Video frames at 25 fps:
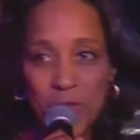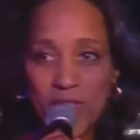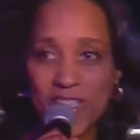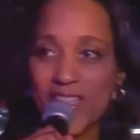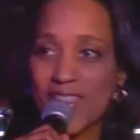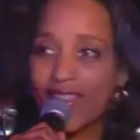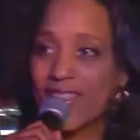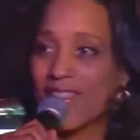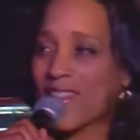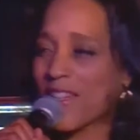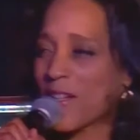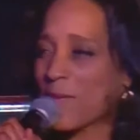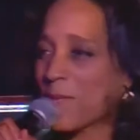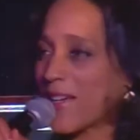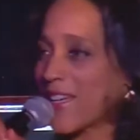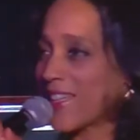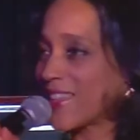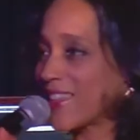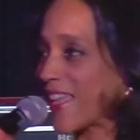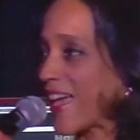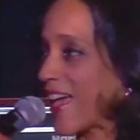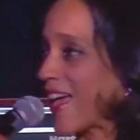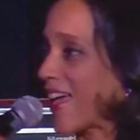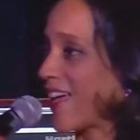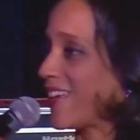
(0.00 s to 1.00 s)
what do you think
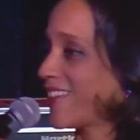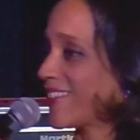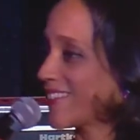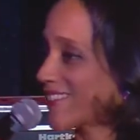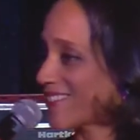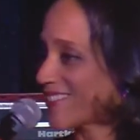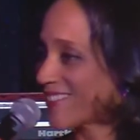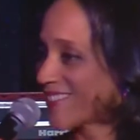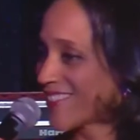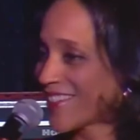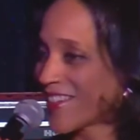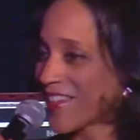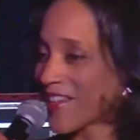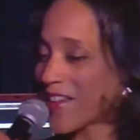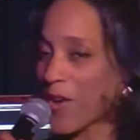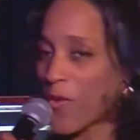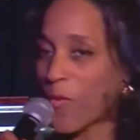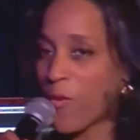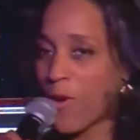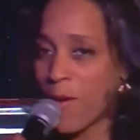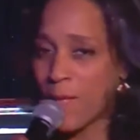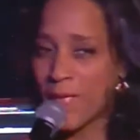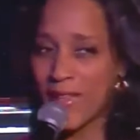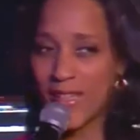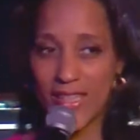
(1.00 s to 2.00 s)
about that? A
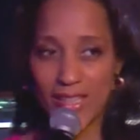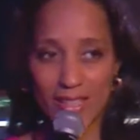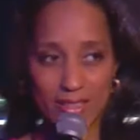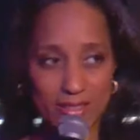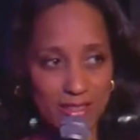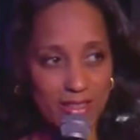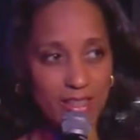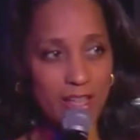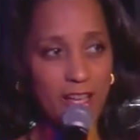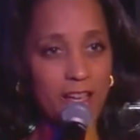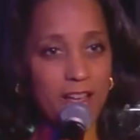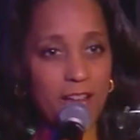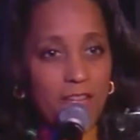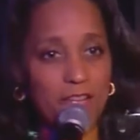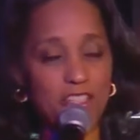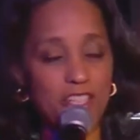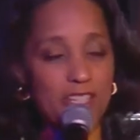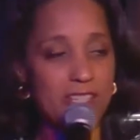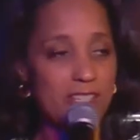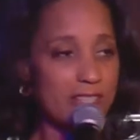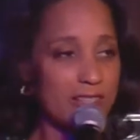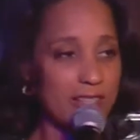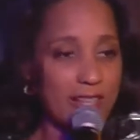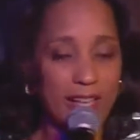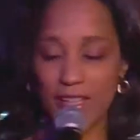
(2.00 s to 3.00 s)
woman needs love
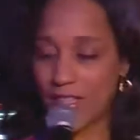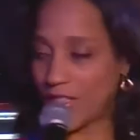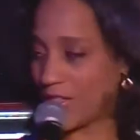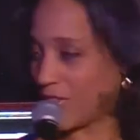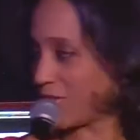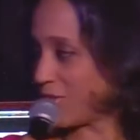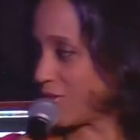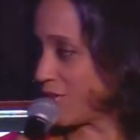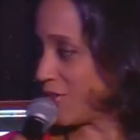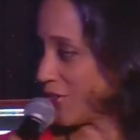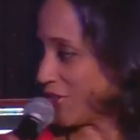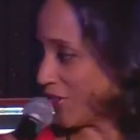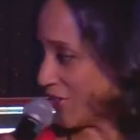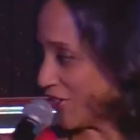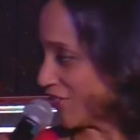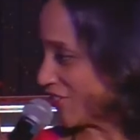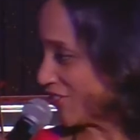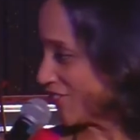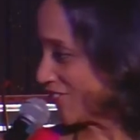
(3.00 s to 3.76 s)
just like you do.